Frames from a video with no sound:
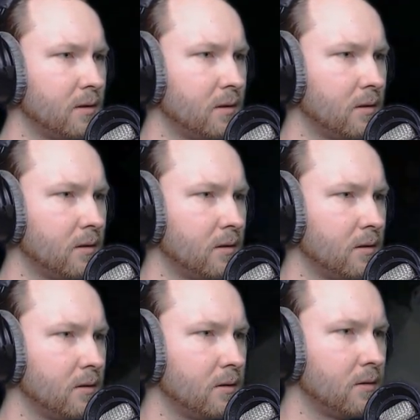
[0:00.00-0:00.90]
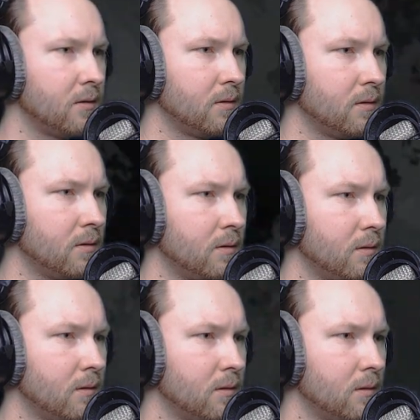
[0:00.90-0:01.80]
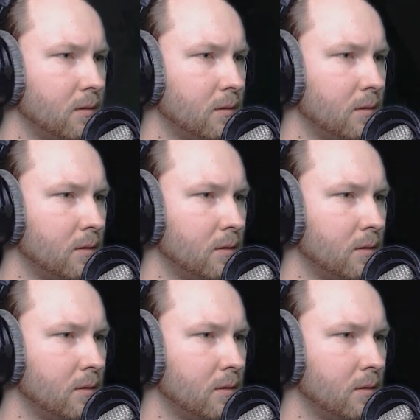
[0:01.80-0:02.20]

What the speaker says: [no speech]